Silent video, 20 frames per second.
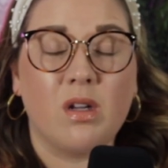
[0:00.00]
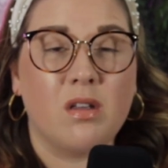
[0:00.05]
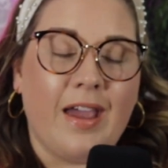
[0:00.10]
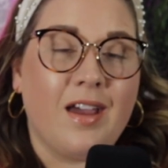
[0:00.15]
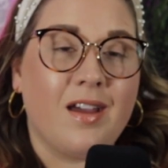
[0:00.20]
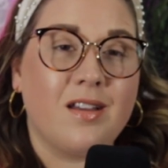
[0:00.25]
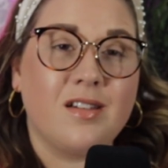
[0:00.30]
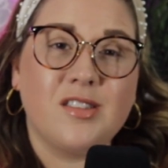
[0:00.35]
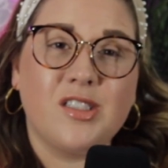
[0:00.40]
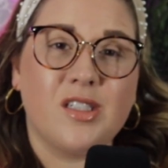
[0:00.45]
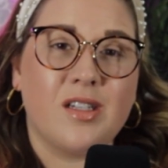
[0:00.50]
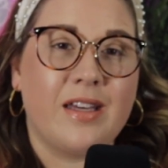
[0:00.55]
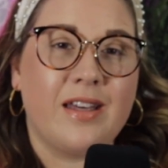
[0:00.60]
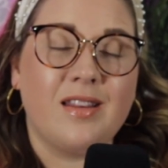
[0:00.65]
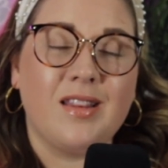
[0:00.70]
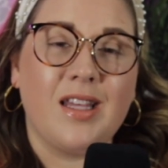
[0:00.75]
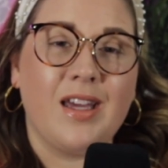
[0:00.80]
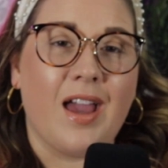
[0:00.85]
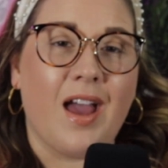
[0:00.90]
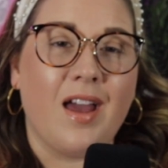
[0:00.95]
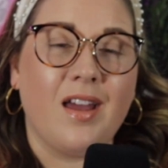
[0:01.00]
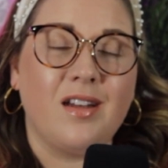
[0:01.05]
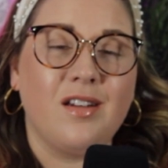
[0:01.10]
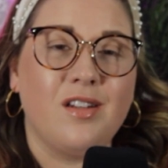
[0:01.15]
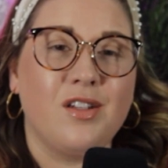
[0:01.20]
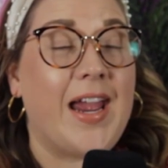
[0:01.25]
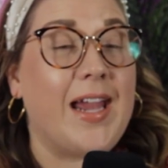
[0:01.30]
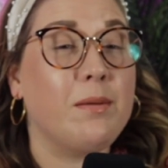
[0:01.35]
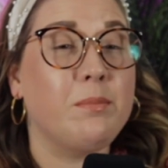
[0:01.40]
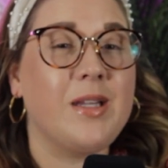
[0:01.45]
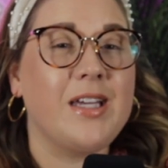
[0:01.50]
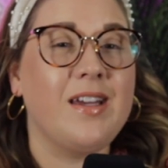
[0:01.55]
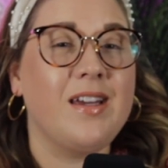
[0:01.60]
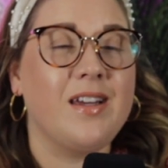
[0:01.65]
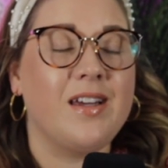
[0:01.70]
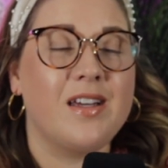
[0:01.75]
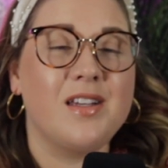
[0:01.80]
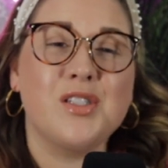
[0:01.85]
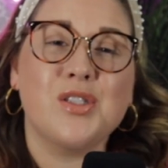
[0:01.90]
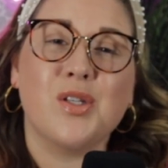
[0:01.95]
And in the end,
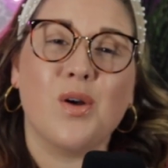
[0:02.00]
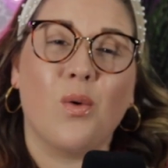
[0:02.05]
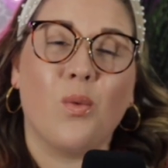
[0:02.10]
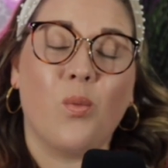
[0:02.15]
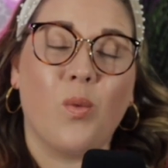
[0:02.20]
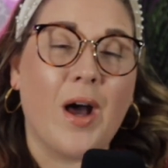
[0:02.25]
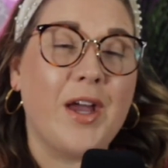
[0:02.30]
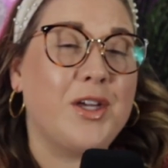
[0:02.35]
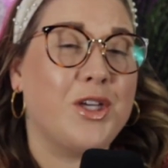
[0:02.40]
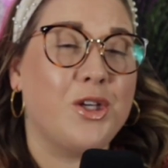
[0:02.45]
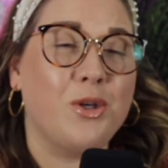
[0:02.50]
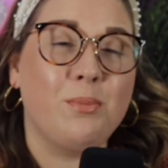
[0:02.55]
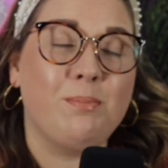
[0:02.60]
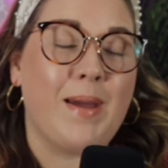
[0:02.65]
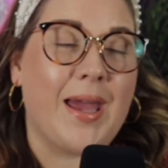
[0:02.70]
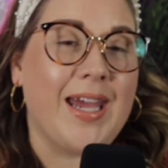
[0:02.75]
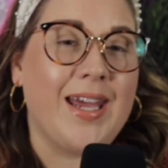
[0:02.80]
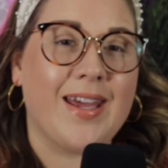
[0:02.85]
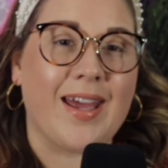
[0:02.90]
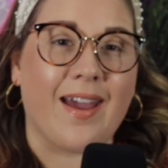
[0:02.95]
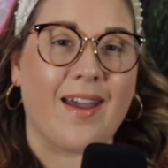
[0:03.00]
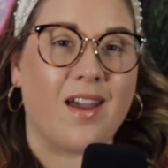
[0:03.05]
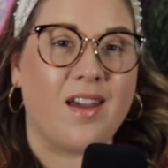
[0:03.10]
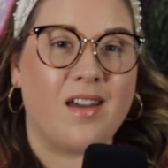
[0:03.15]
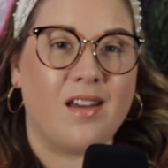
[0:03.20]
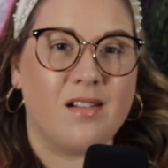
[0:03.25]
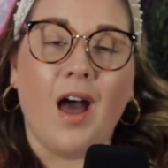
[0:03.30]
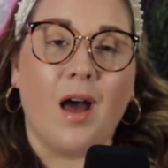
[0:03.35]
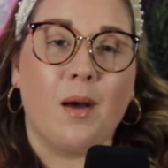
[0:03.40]
family is what you make it.